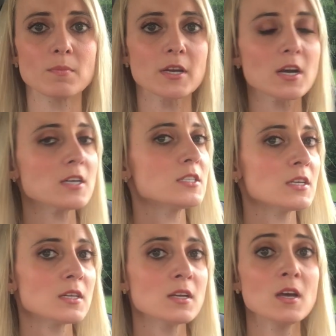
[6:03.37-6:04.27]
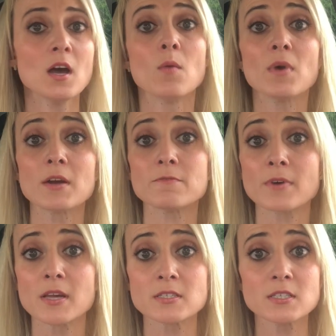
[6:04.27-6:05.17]
my cousin, my
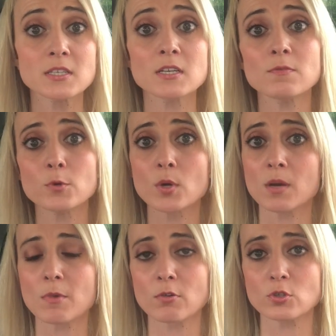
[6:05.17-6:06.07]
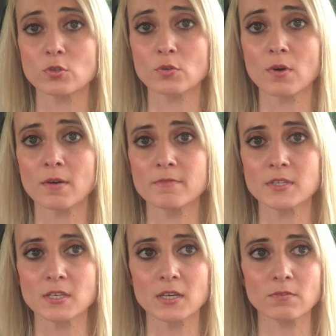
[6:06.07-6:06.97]
friend Steve, who came out to
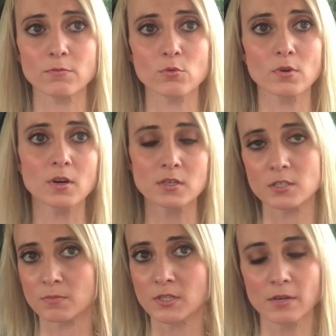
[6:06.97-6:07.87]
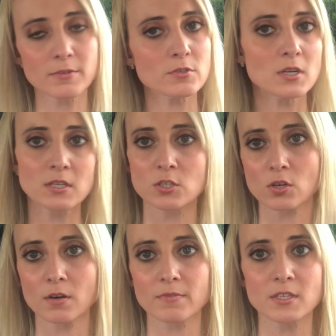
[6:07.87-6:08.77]
visit for some stuff. He was getting his
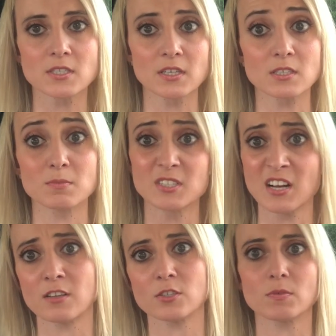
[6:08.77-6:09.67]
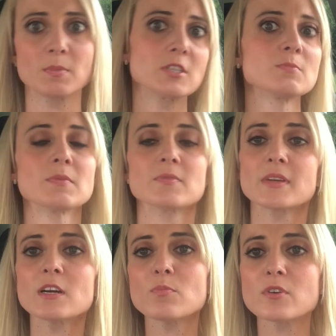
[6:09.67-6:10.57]
car fixed, how to come to Dallas, so we picked him up from
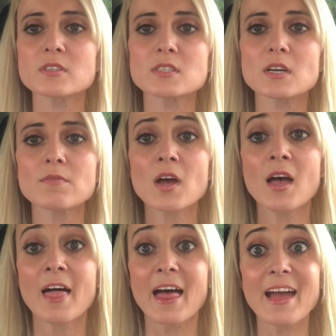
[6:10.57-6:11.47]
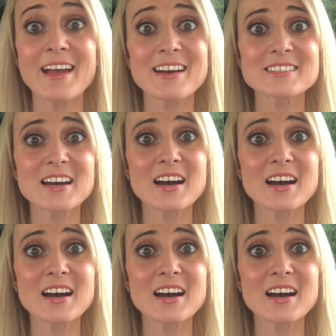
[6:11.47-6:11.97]
the airport and stuff. And